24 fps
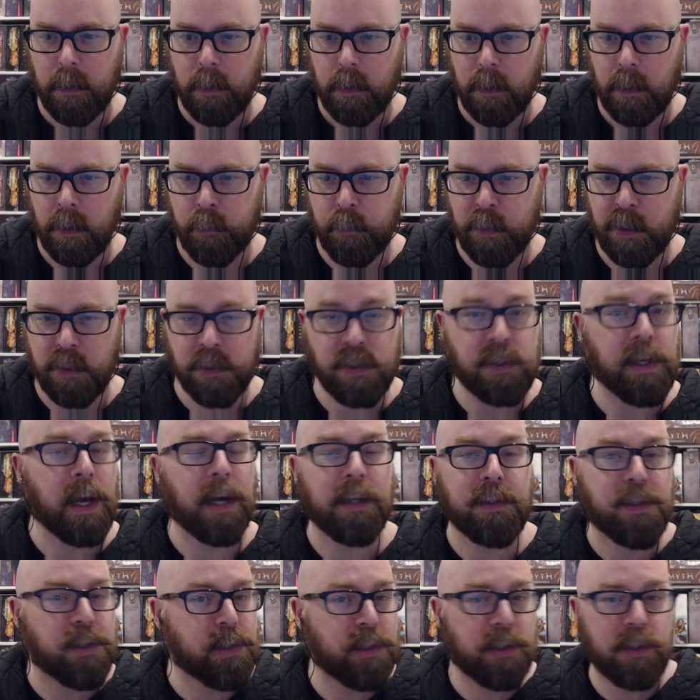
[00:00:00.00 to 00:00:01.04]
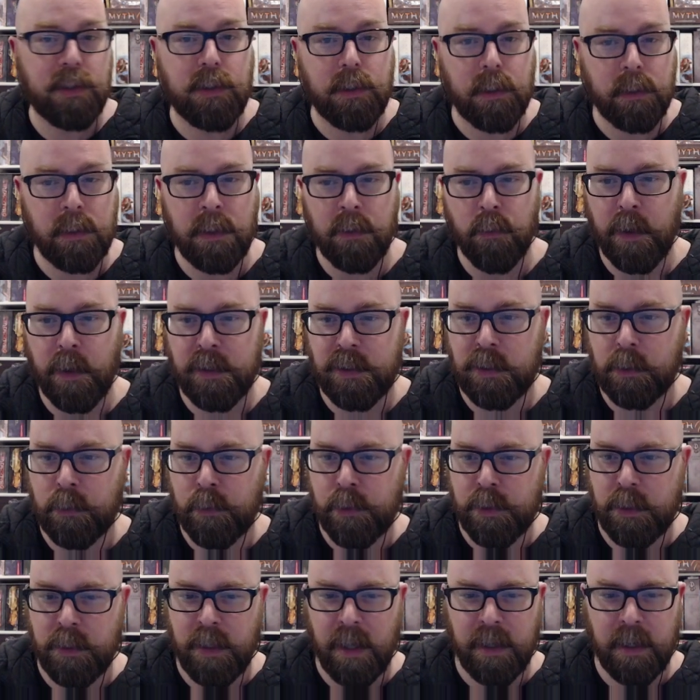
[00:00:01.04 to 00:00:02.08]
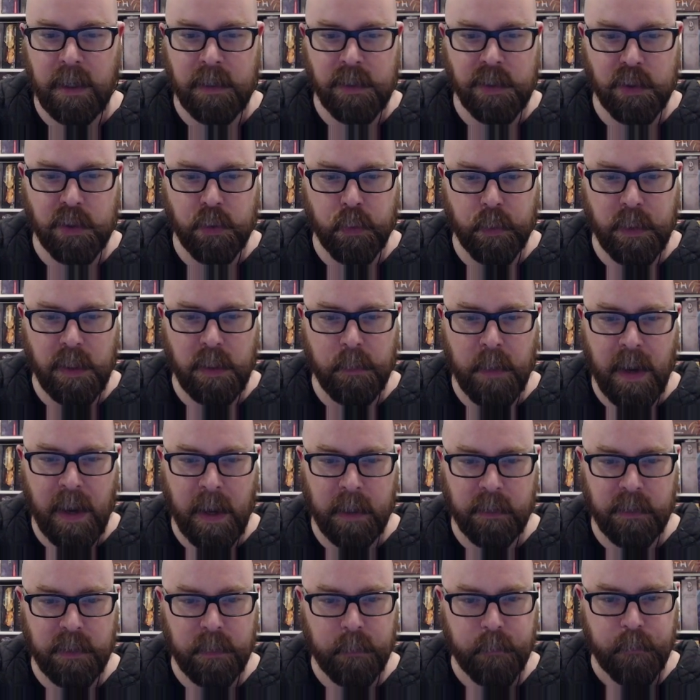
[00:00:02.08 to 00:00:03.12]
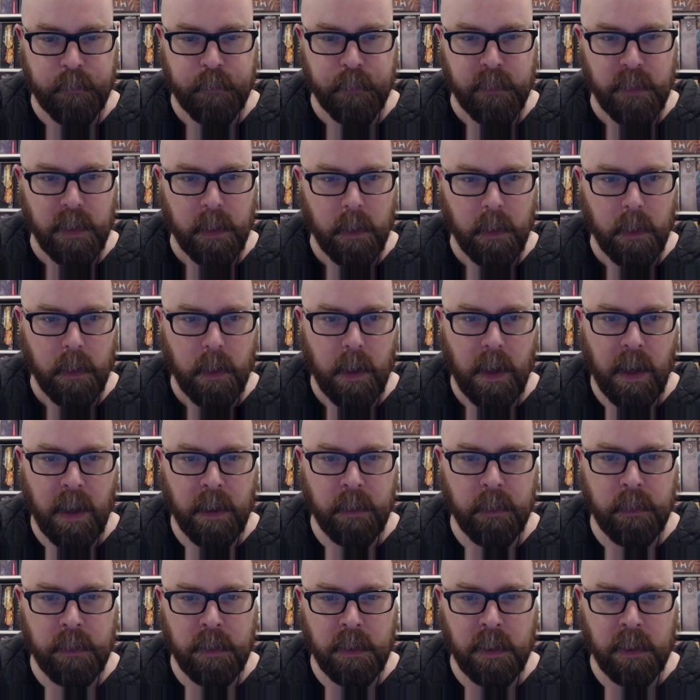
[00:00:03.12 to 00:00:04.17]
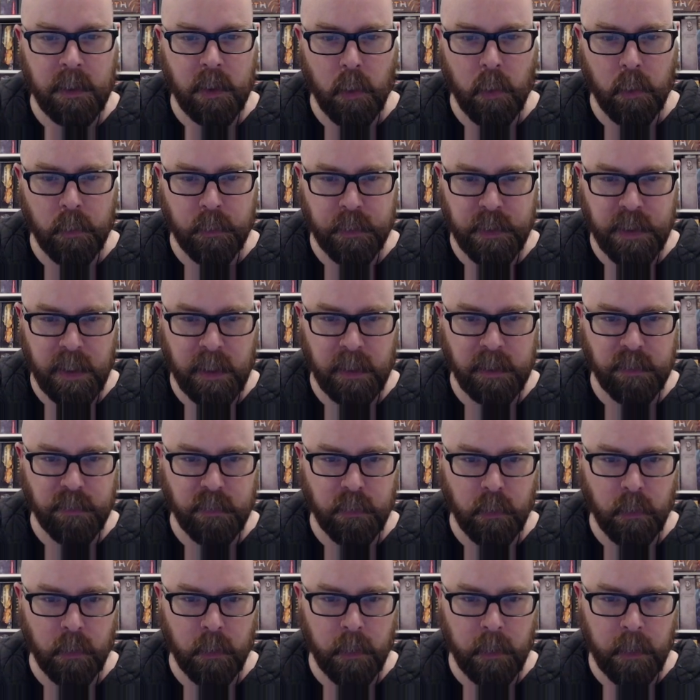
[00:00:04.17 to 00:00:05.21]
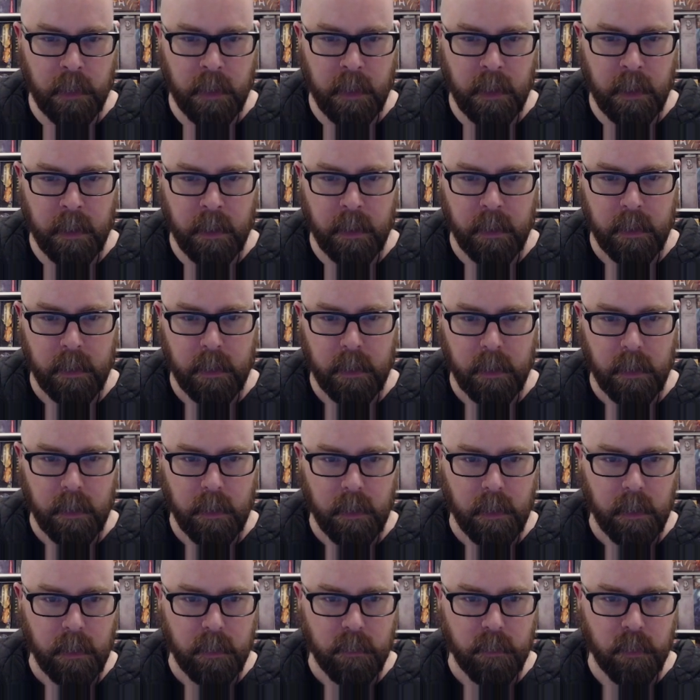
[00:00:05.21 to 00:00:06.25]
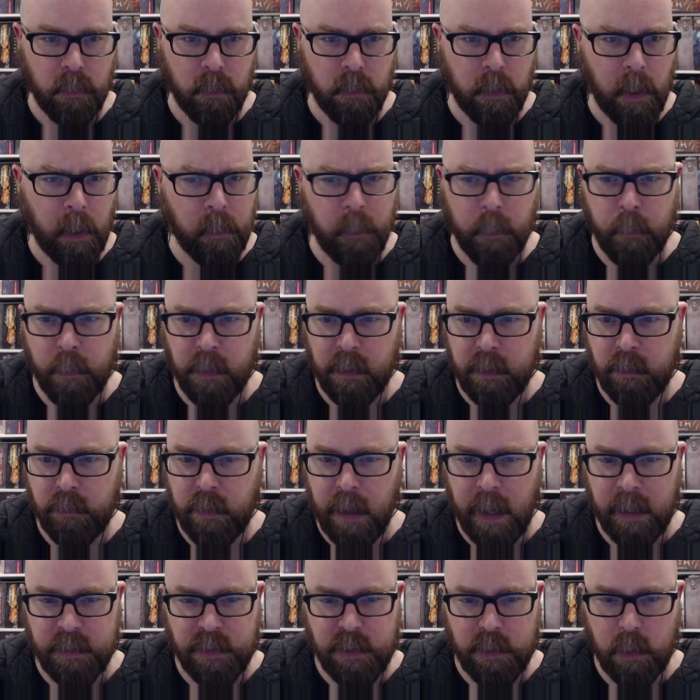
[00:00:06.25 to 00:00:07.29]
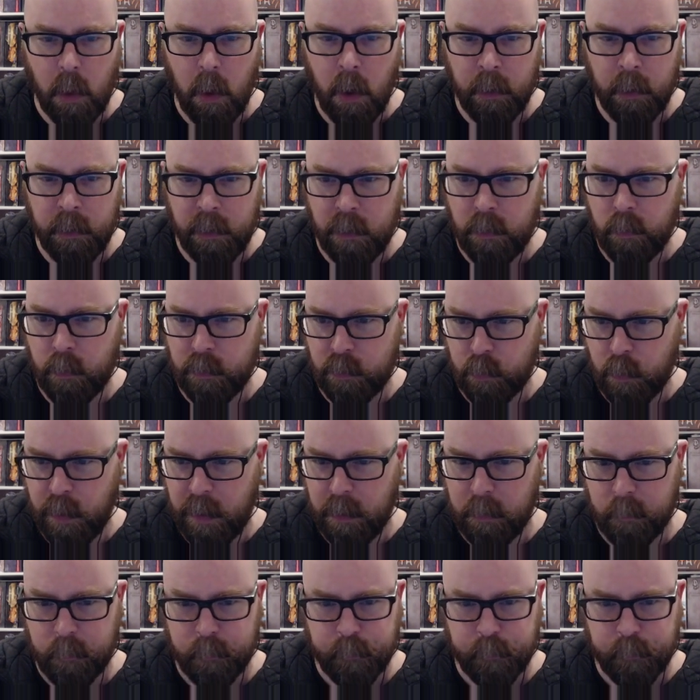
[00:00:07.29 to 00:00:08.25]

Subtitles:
because that's the resolution that I stream at, and the encoder settings for I believe that's audio as well.